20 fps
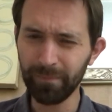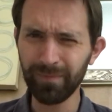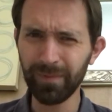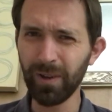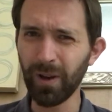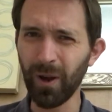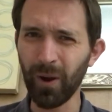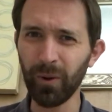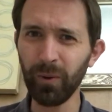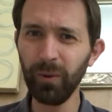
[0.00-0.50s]

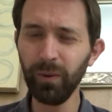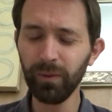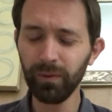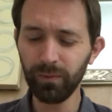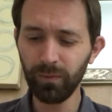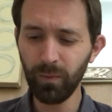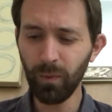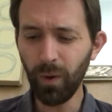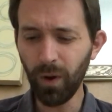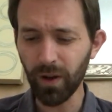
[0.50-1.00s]
No.
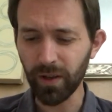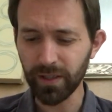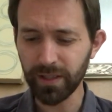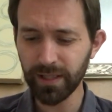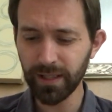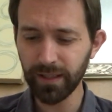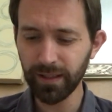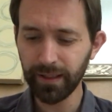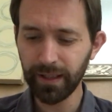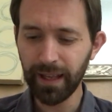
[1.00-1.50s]

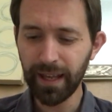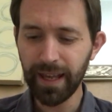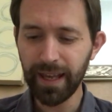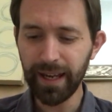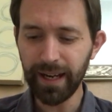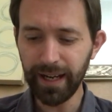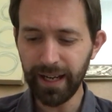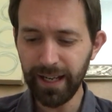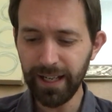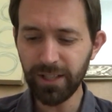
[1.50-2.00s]
What?
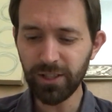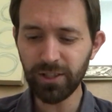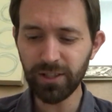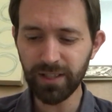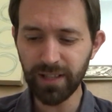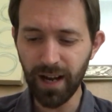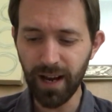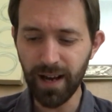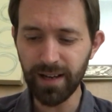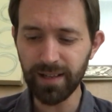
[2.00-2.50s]
Each
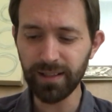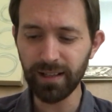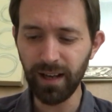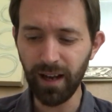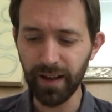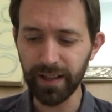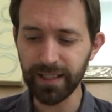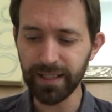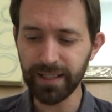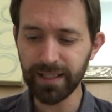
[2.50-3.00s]
star's
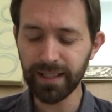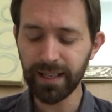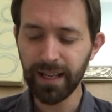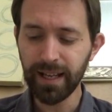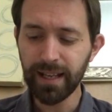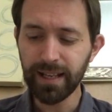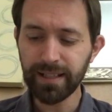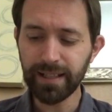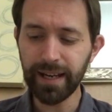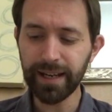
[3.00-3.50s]
light
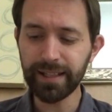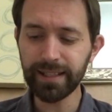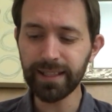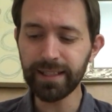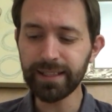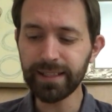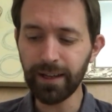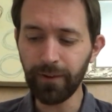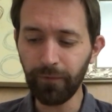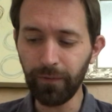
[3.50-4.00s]
takes a
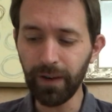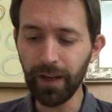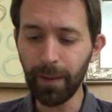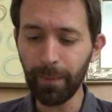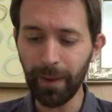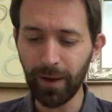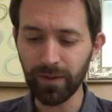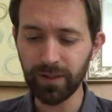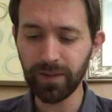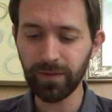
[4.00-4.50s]
different
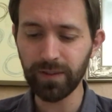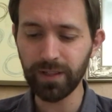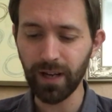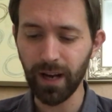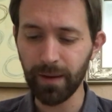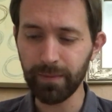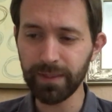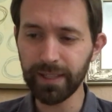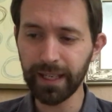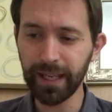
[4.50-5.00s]
amount of
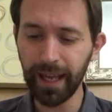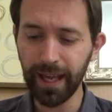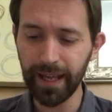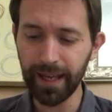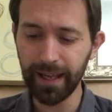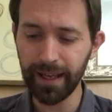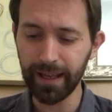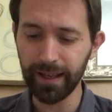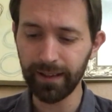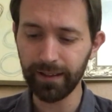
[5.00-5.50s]
time to get
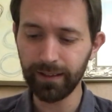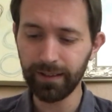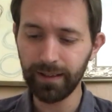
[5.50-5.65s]
here.